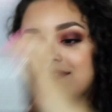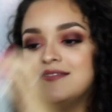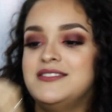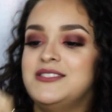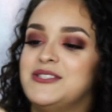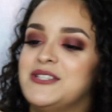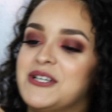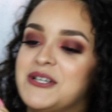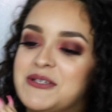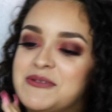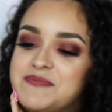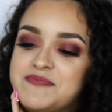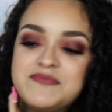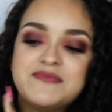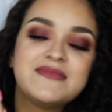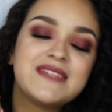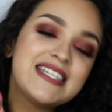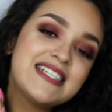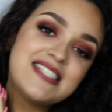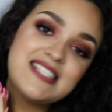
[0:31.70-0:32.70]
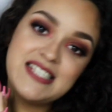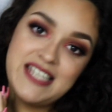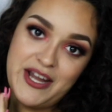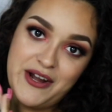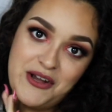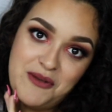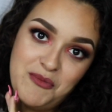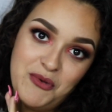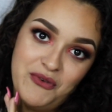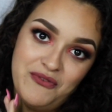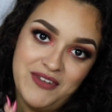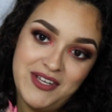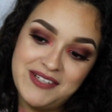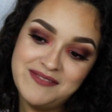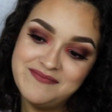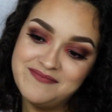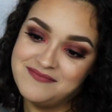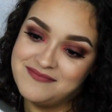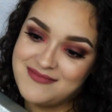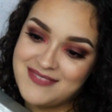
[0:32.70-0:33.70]
you know, like a scary movie.
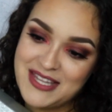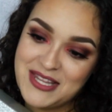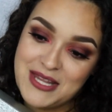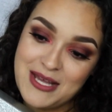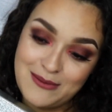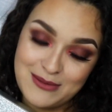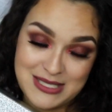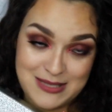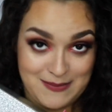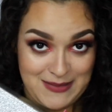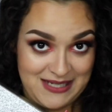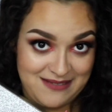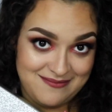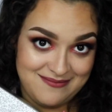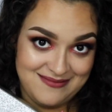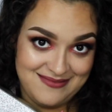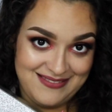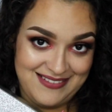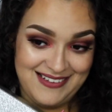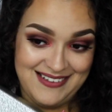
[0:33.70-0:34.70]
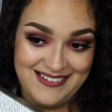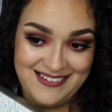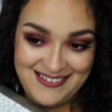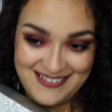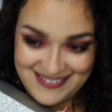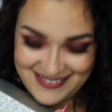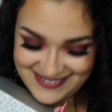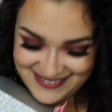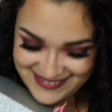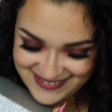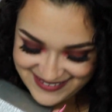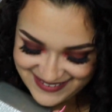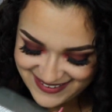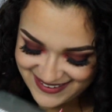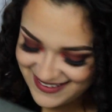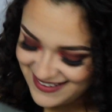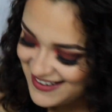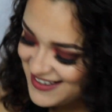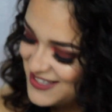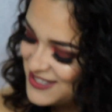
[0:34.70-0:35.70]
That was me.
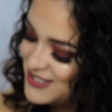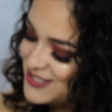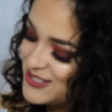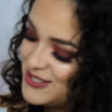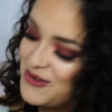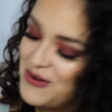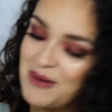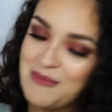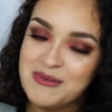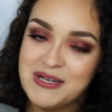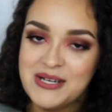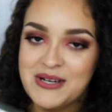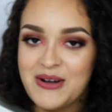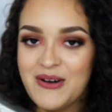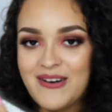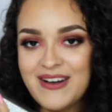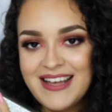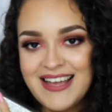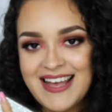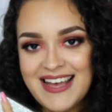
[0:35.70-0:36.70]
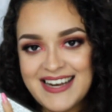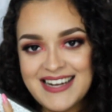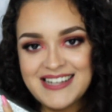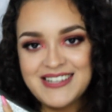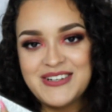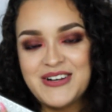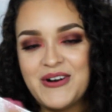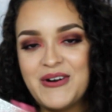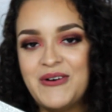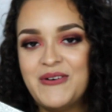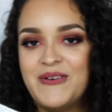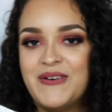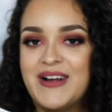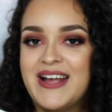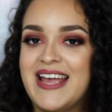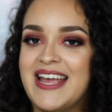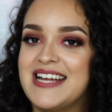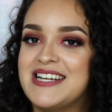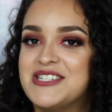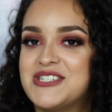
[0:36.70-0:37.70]
So I'm gonna go ahead and go
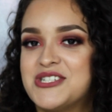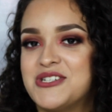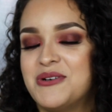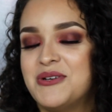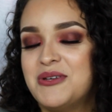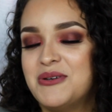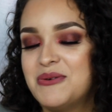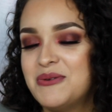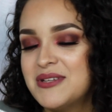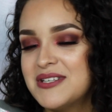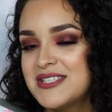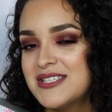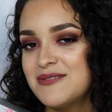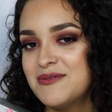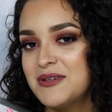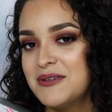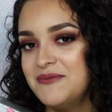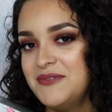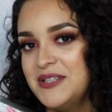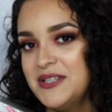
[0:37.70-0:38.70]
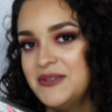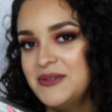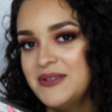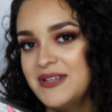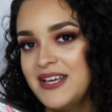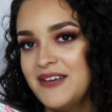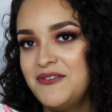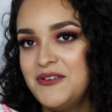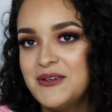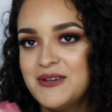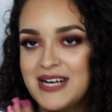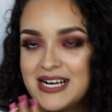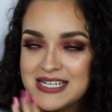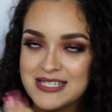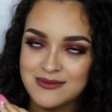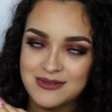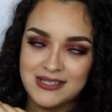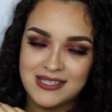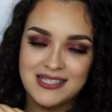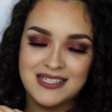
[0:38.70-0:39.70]
and show you this review. If you guys
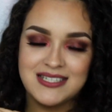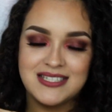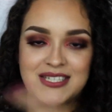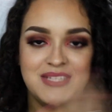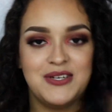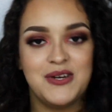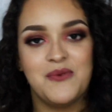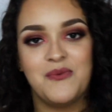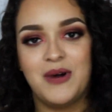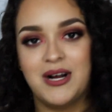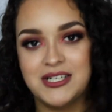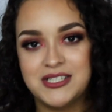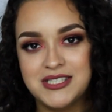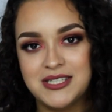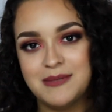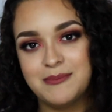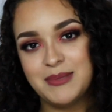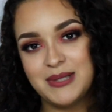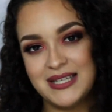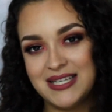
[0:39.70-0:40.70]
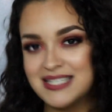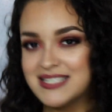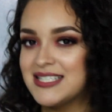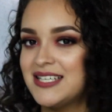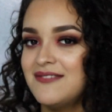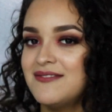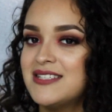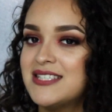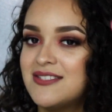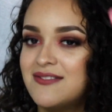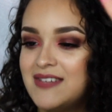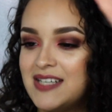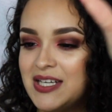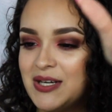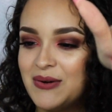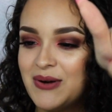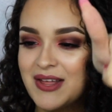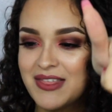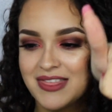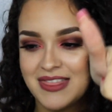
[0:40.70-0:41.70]
want to continue watching, please give this video
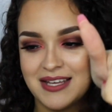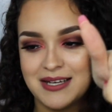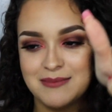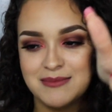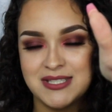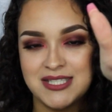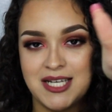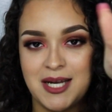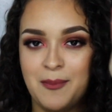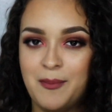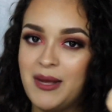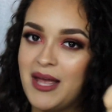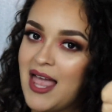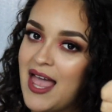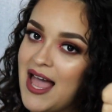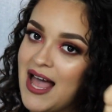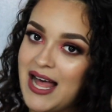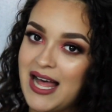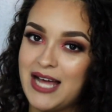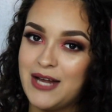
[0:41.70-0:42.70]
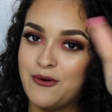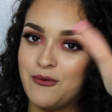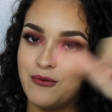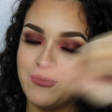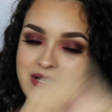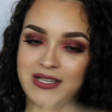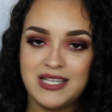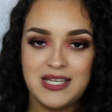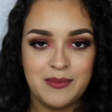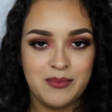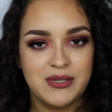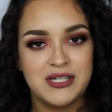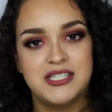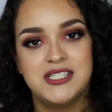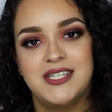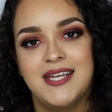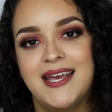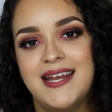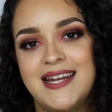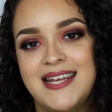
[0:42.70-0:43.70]
a thumbs up. I'd really
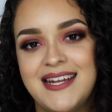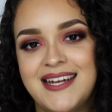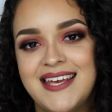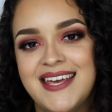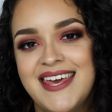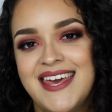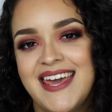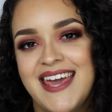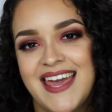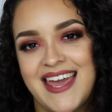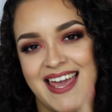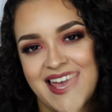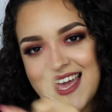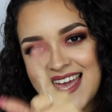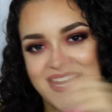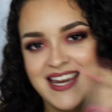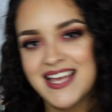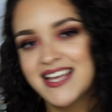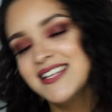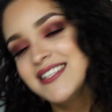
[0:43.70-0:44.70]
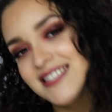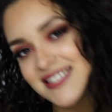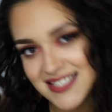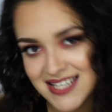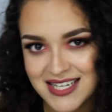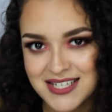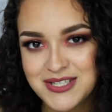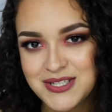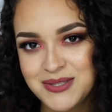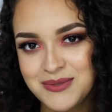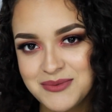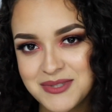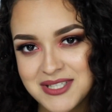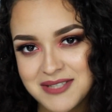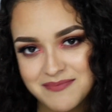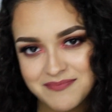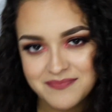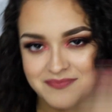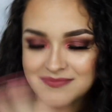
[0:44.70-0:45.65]
appreciate it, and stay tuned.